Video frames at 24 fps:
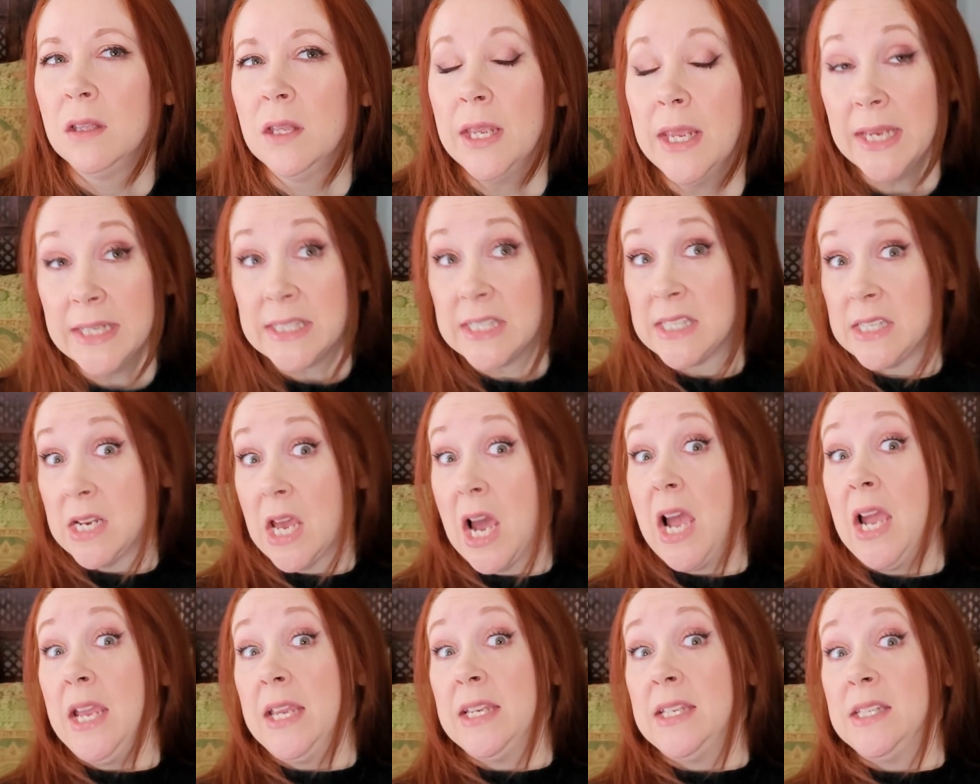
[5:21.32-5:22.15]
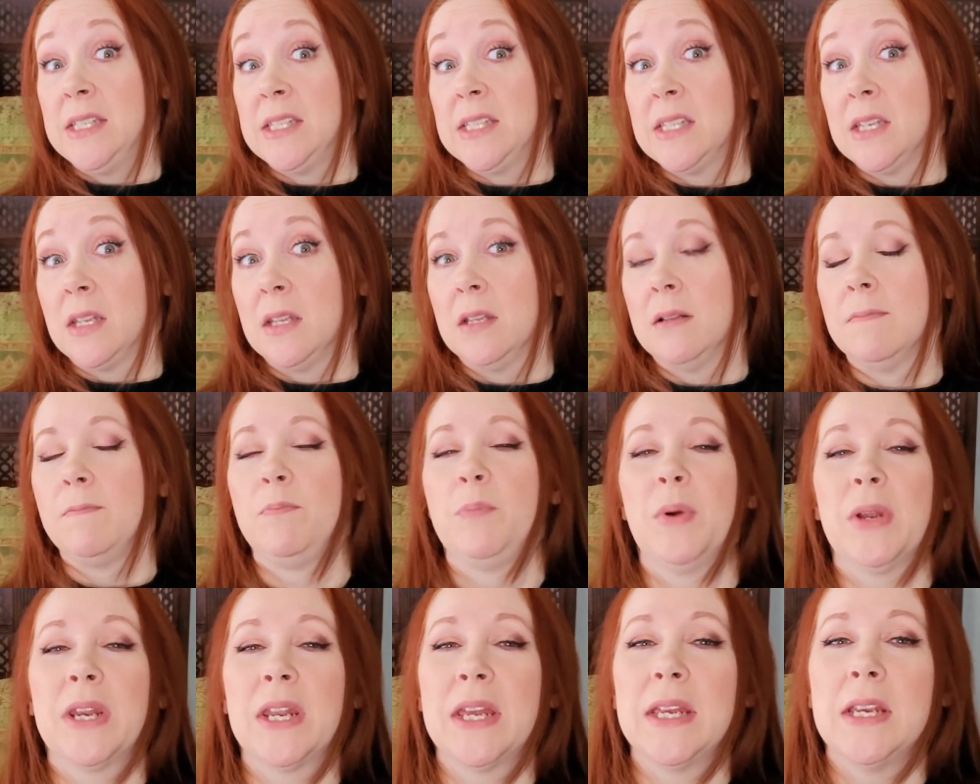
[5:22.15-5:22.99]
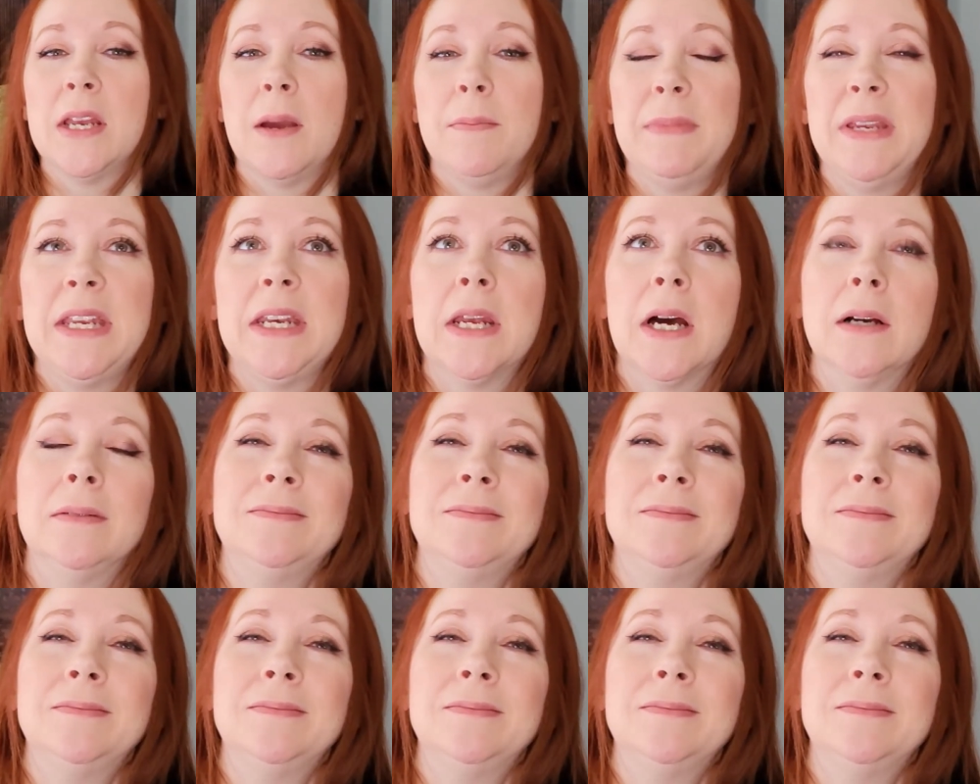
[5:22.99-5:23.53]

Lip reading: It's nice, but I mean,